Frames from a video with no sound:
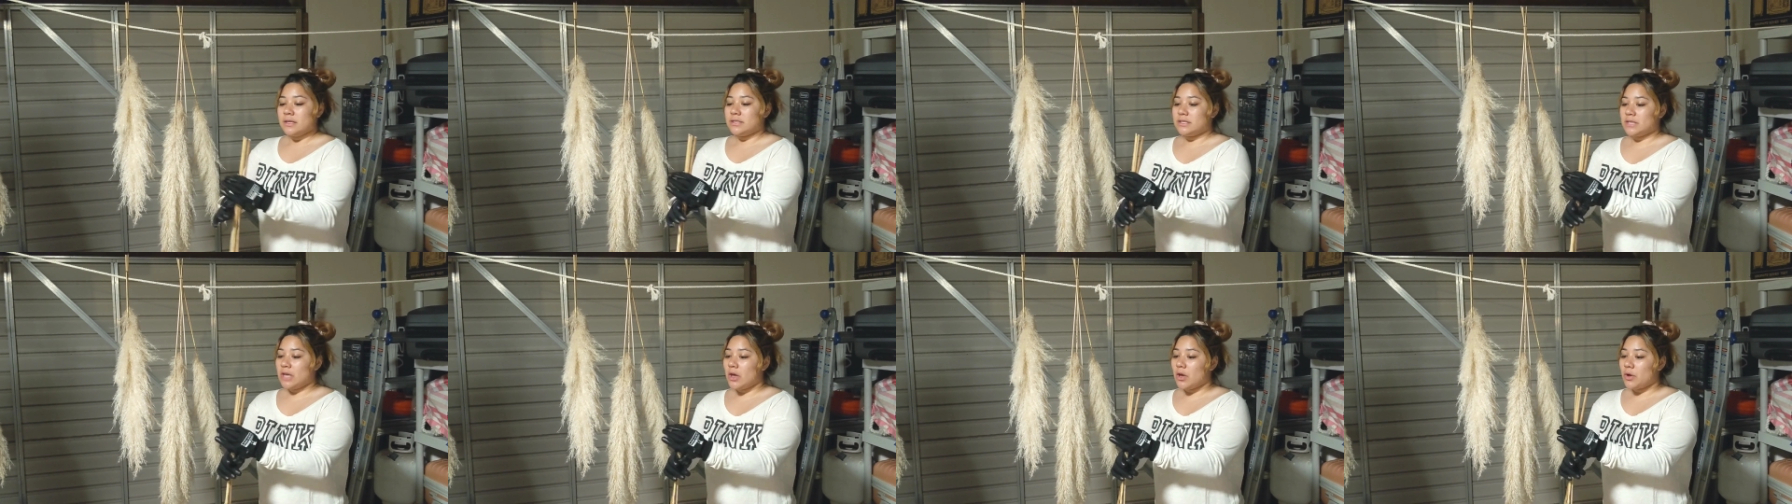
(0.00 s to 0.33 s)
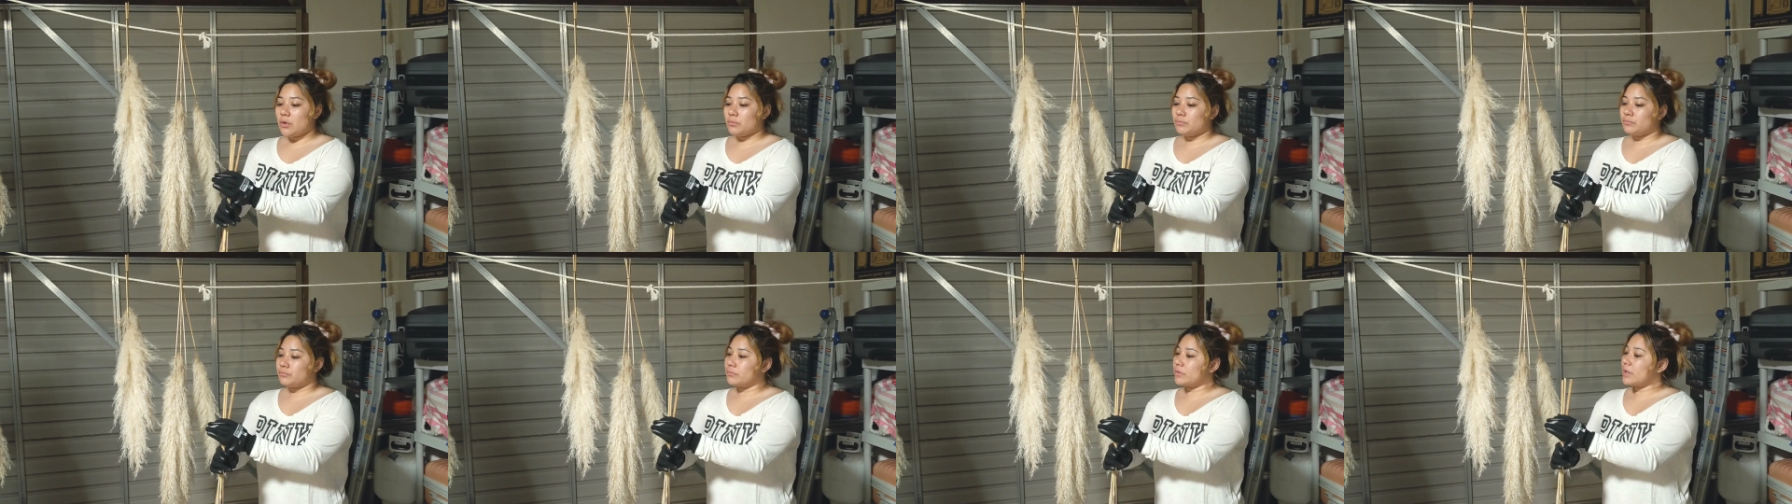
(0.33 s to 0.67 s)

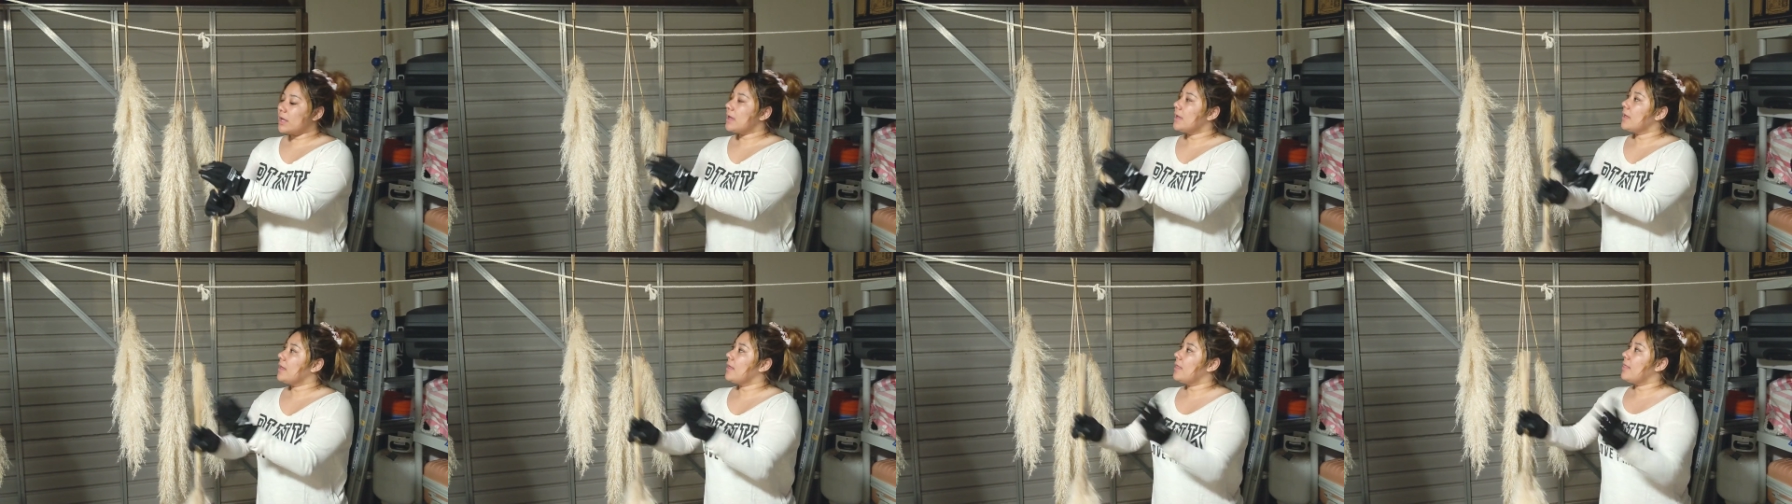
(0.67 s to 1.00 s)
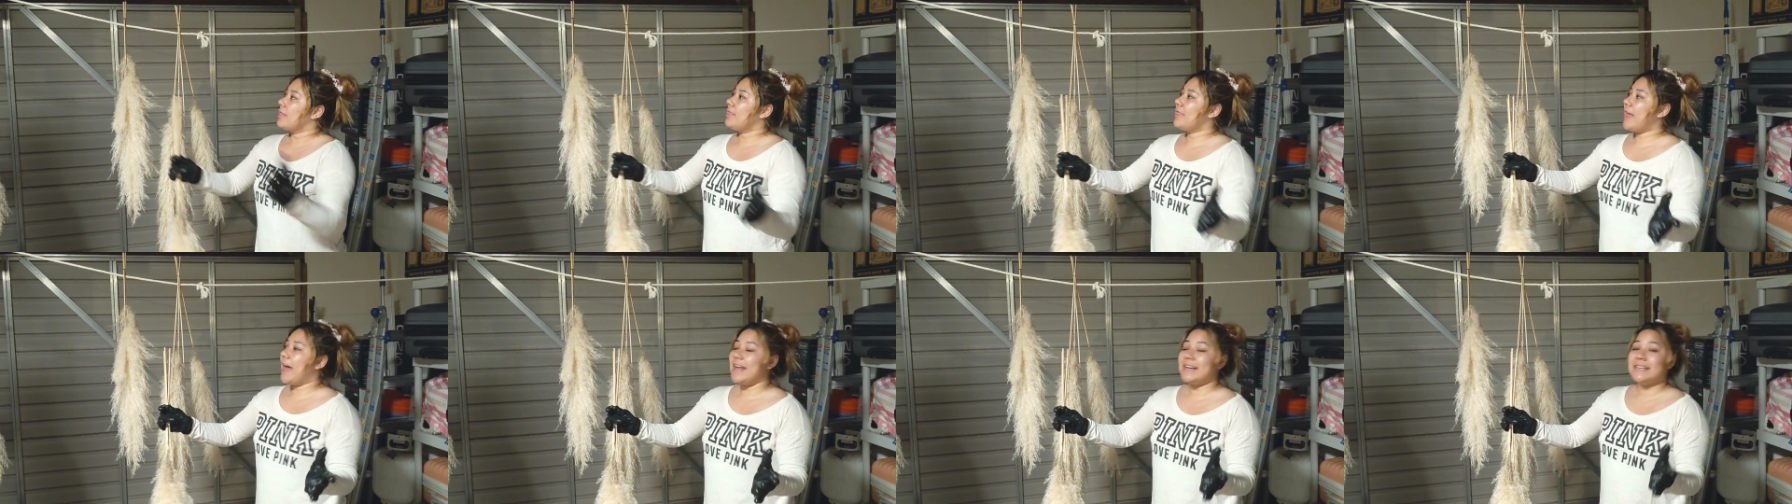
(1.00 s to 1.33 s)
So
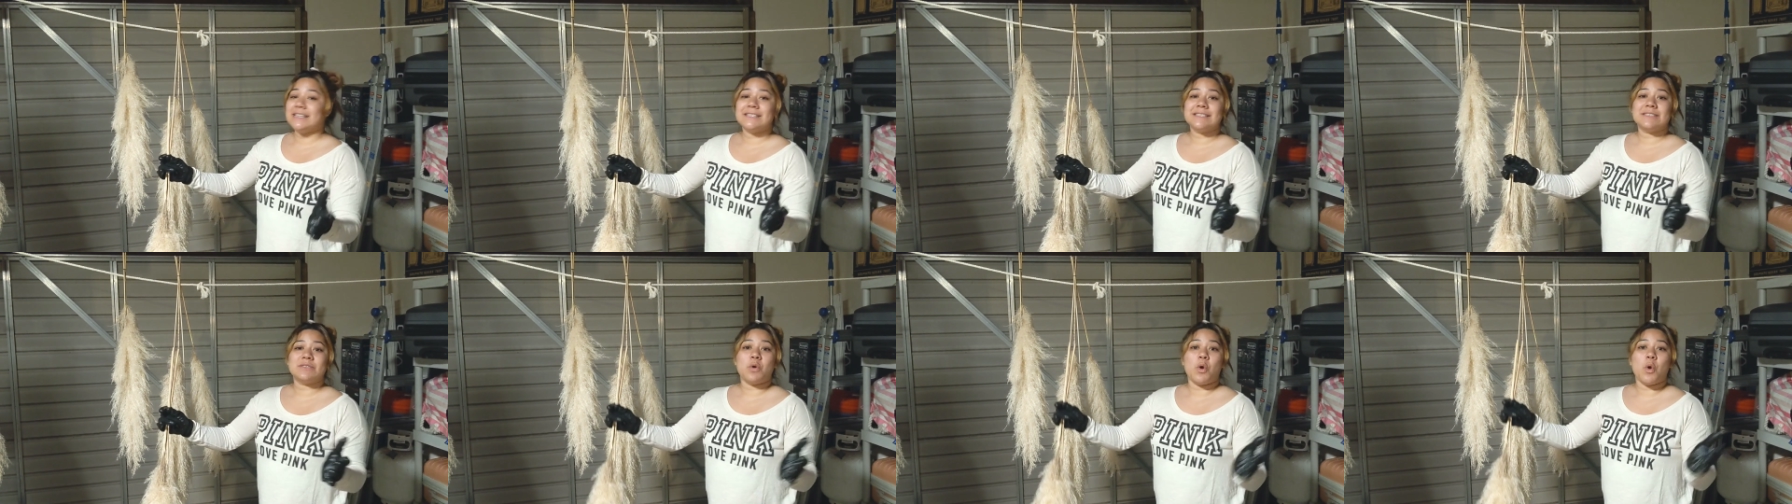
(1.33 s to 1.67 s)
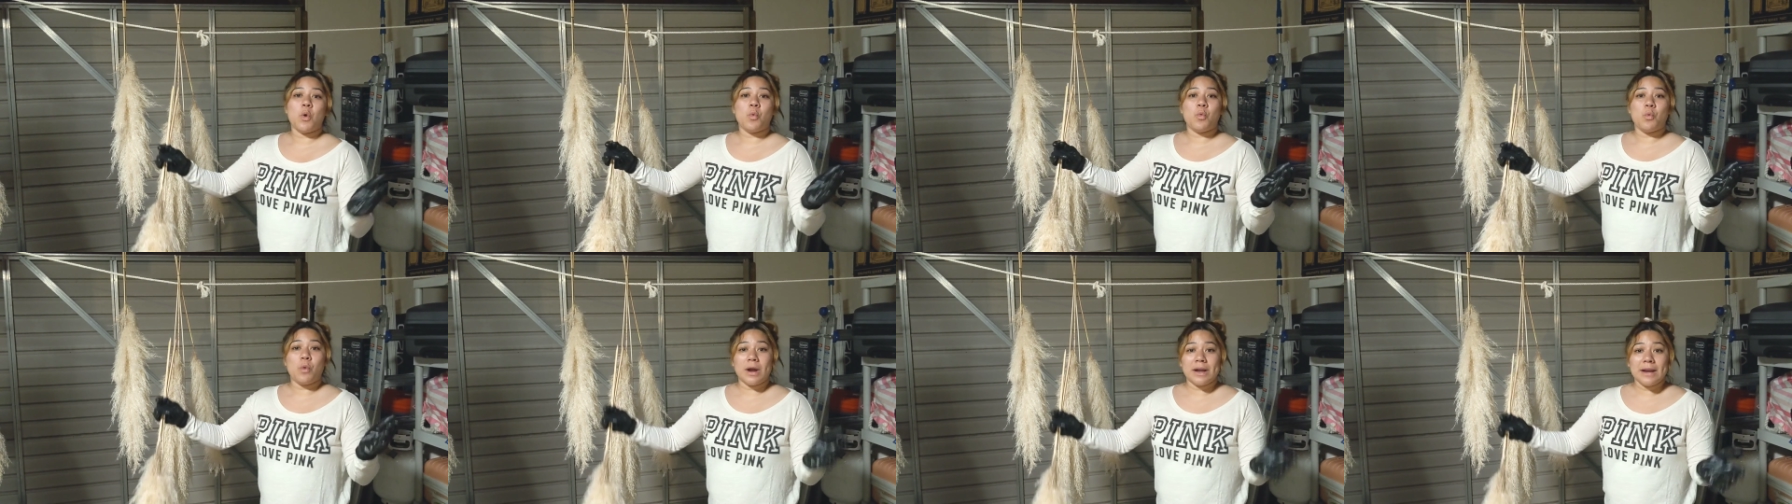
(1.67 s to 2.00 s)
that is
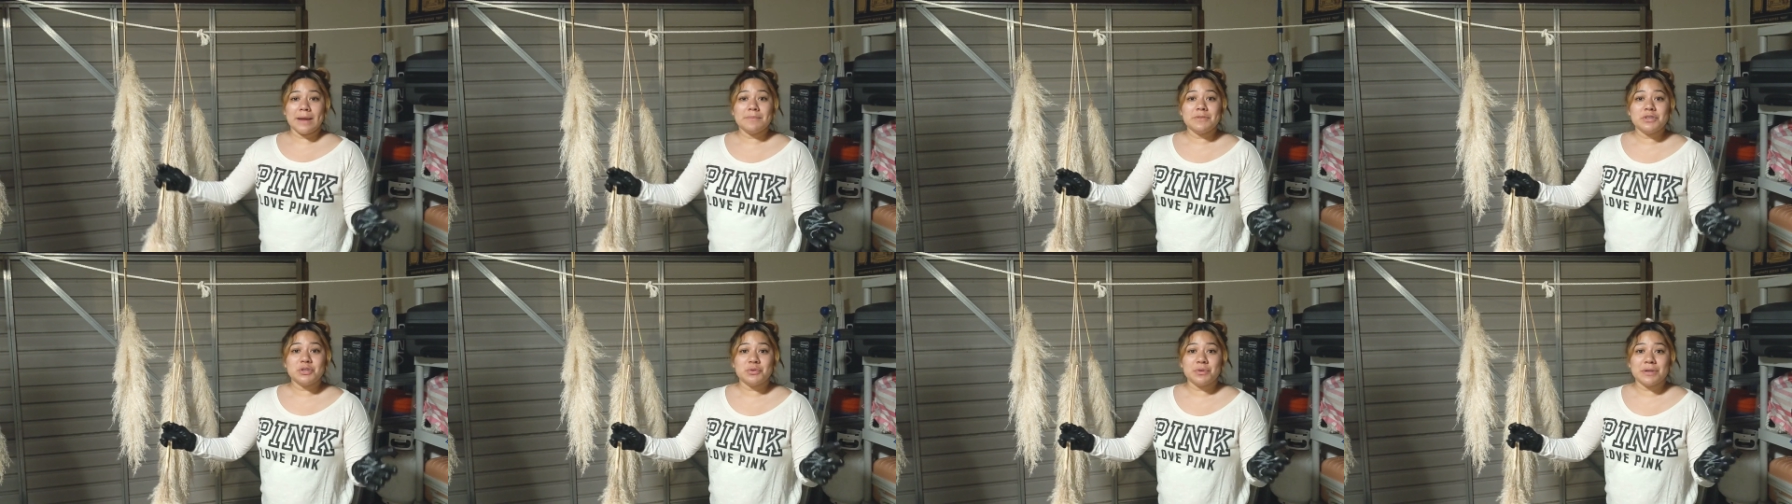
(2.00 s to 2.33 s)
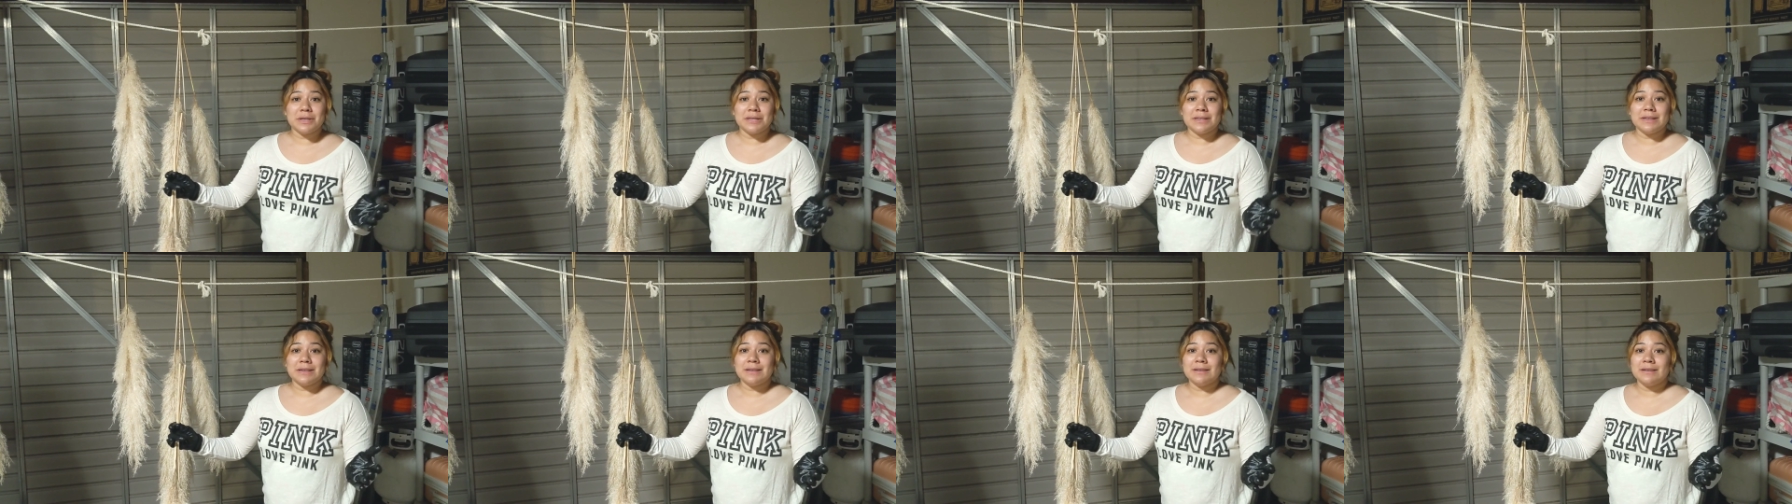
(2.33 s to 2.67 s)
what I'm
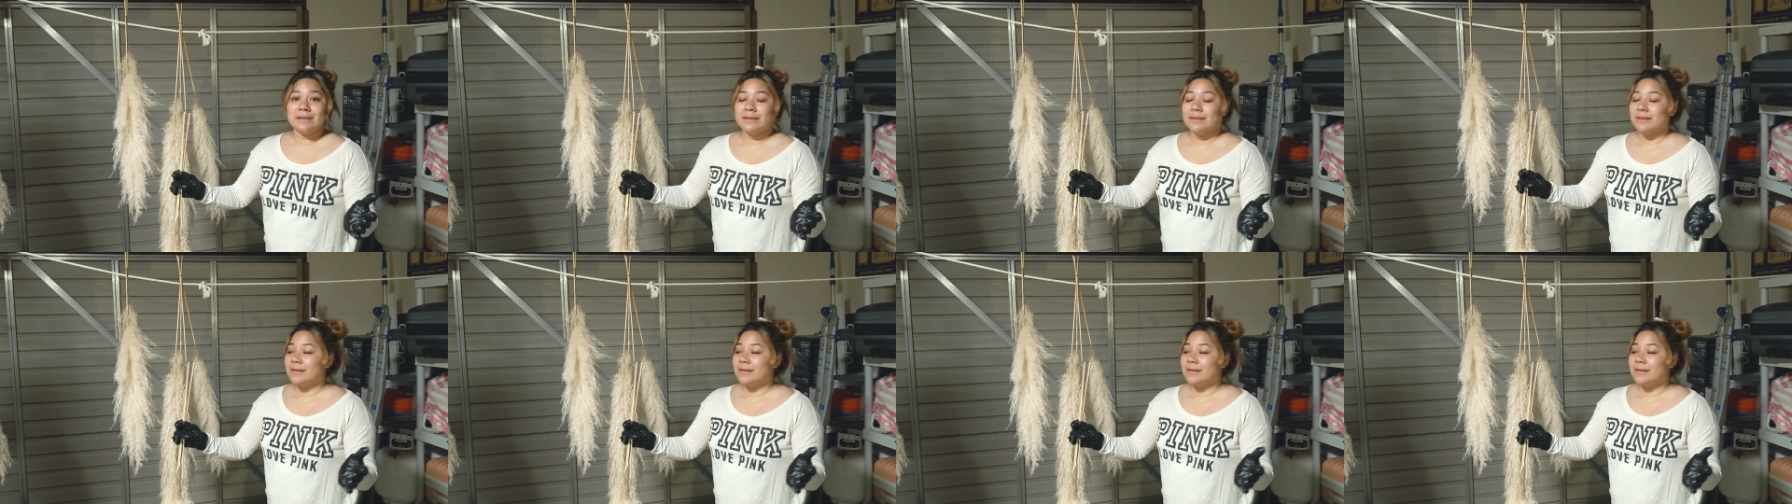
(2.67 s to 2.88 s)
doing.